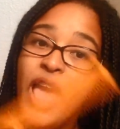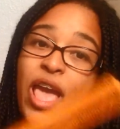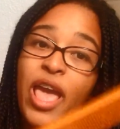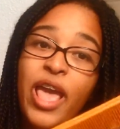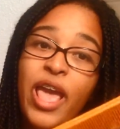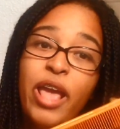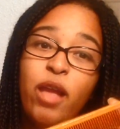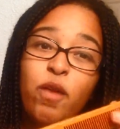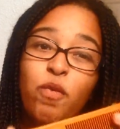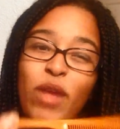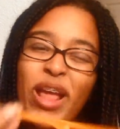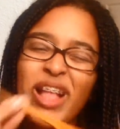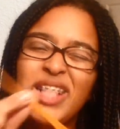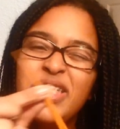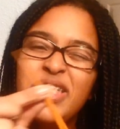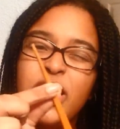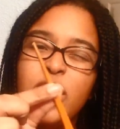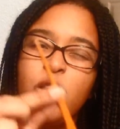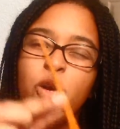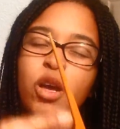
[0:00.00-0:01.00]
A
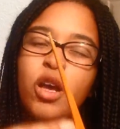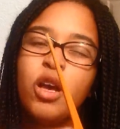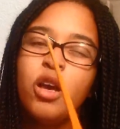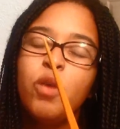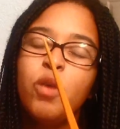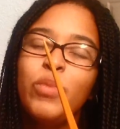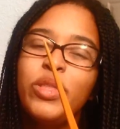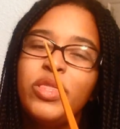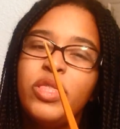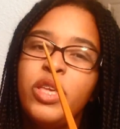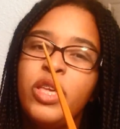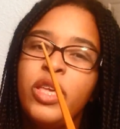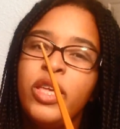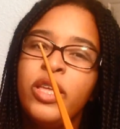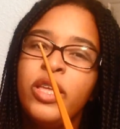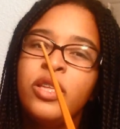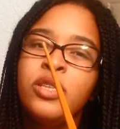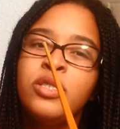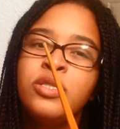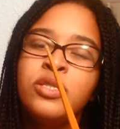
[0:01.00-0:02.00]
rat tail comb with
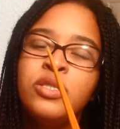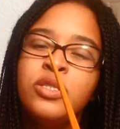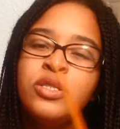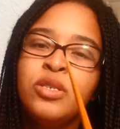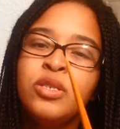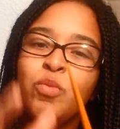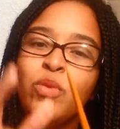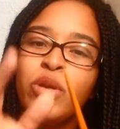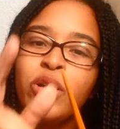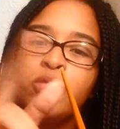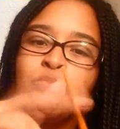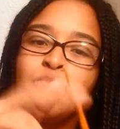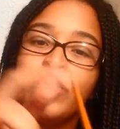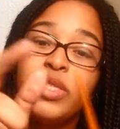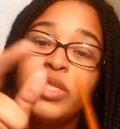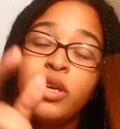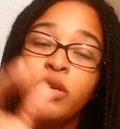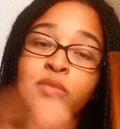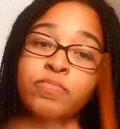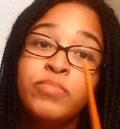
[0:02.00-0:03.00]
the end, well,
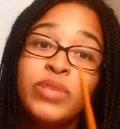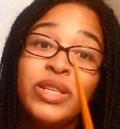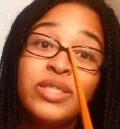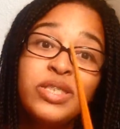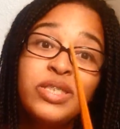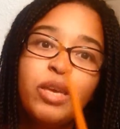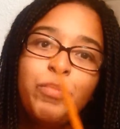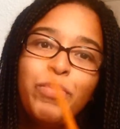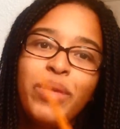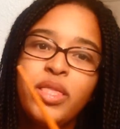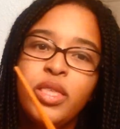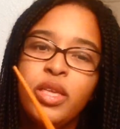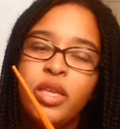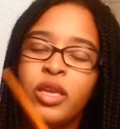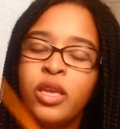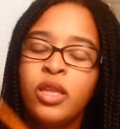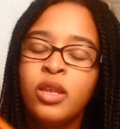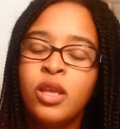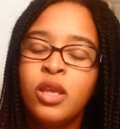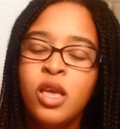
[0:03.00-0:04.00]
with a tip at
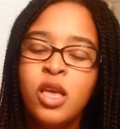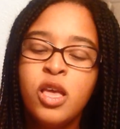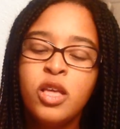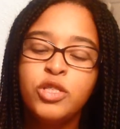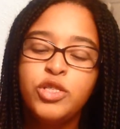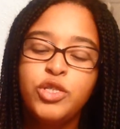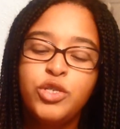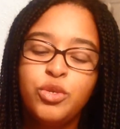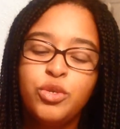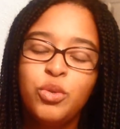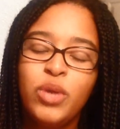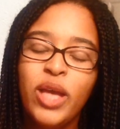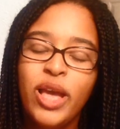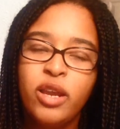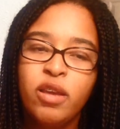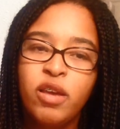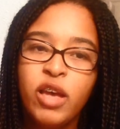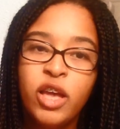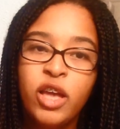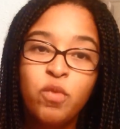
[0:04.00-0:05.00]
the end to
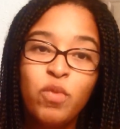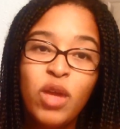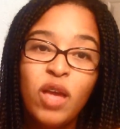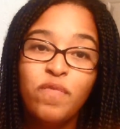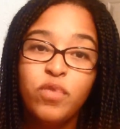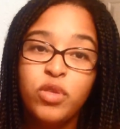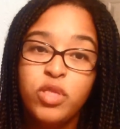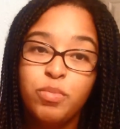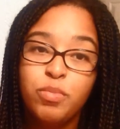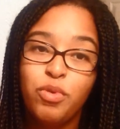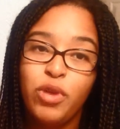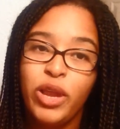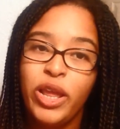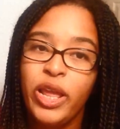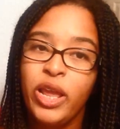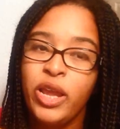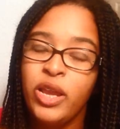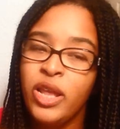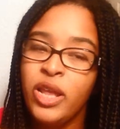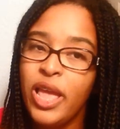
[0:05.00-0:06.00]
kind of unravel the
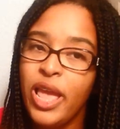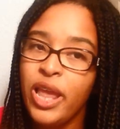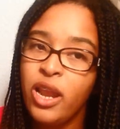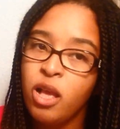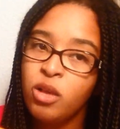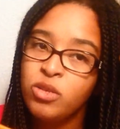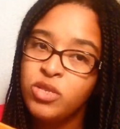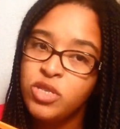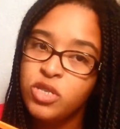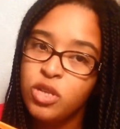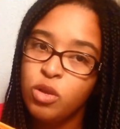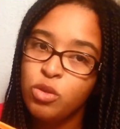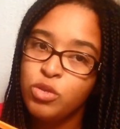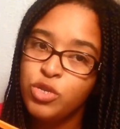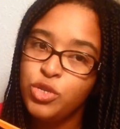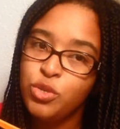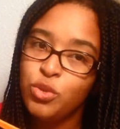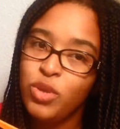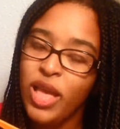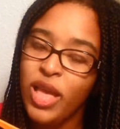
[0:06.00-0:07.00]
braid, and also
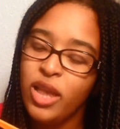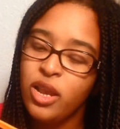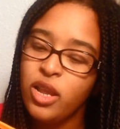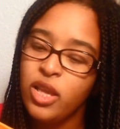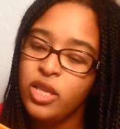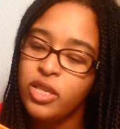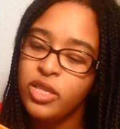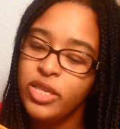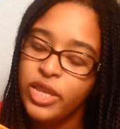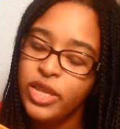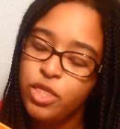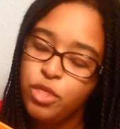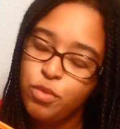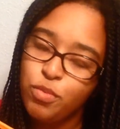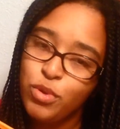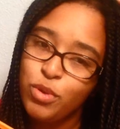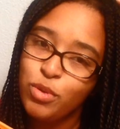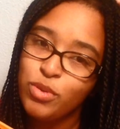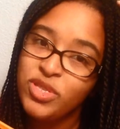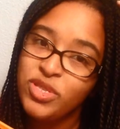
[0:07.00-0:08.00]
to kind of get
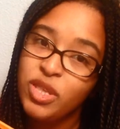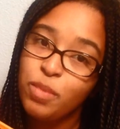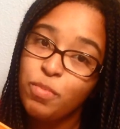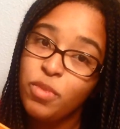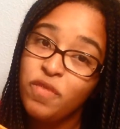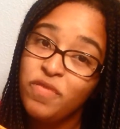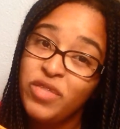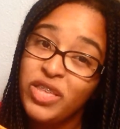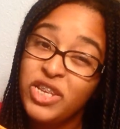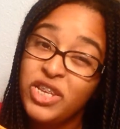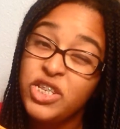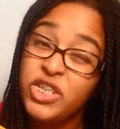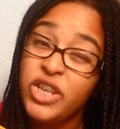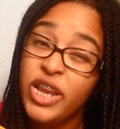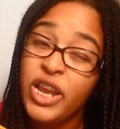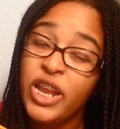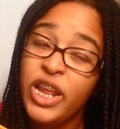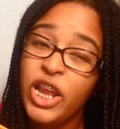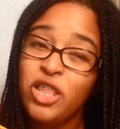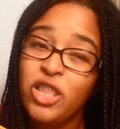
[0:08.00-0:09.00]
through some of the
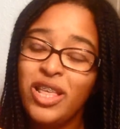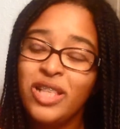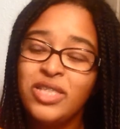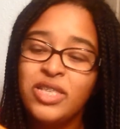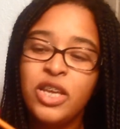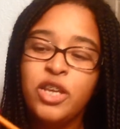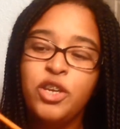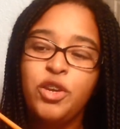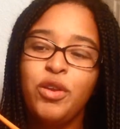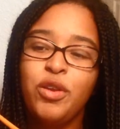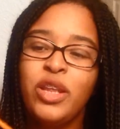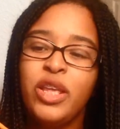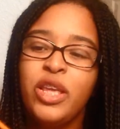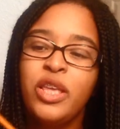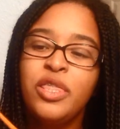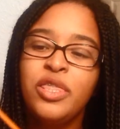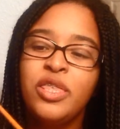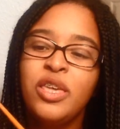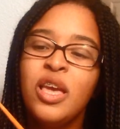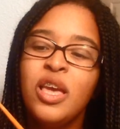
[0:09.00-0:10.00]
shed hair that's
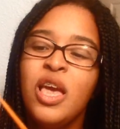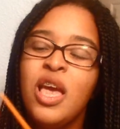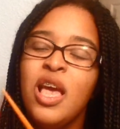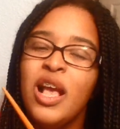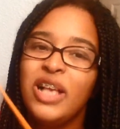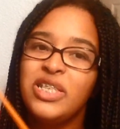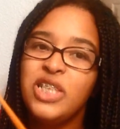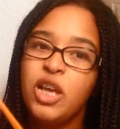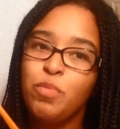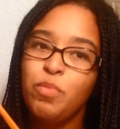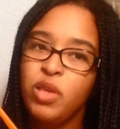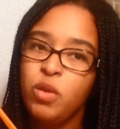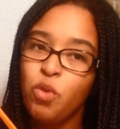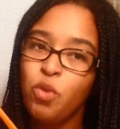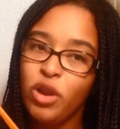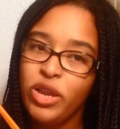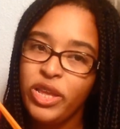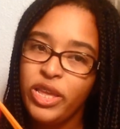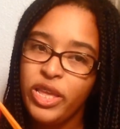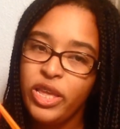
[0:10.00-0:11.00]
underneath, because I'll be
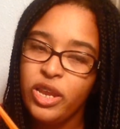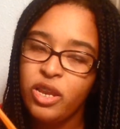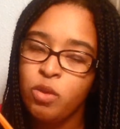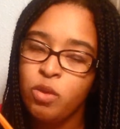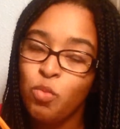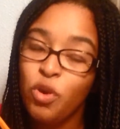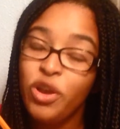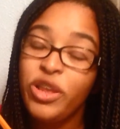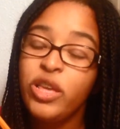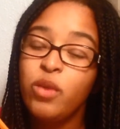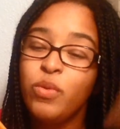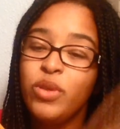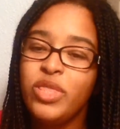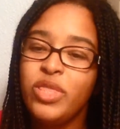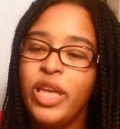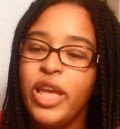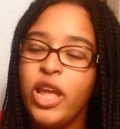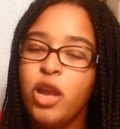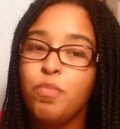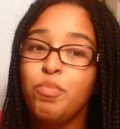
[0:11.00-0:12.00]
working
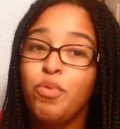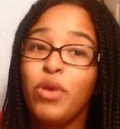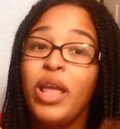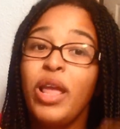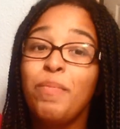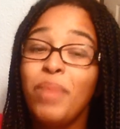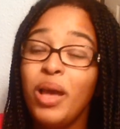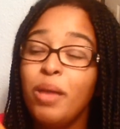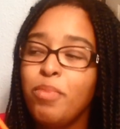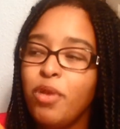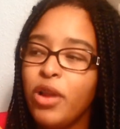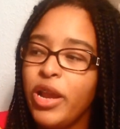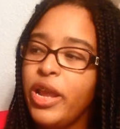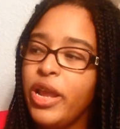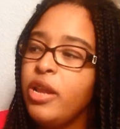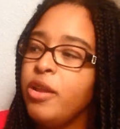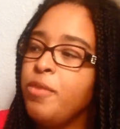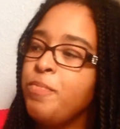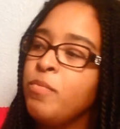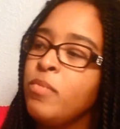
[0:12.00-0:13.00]
with the hair braid by
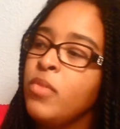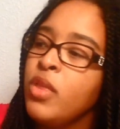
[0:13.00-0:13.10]
braid.